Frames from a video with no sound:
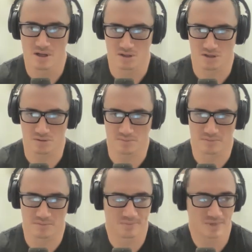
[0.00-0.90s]
So
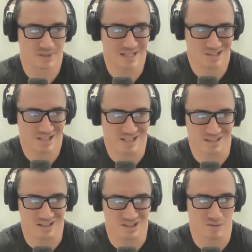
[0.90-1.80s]
let's take
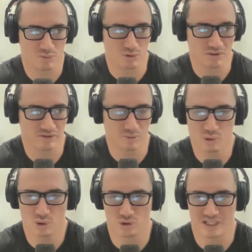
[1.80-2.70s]
an example of a
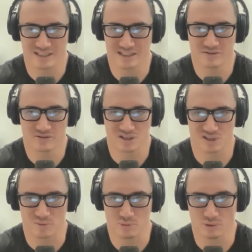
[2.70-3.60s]
porn addict, for
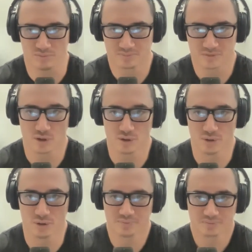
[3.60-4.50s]
example,
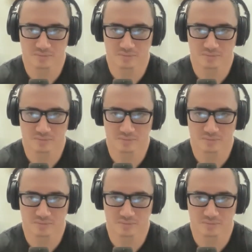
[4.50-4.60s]
who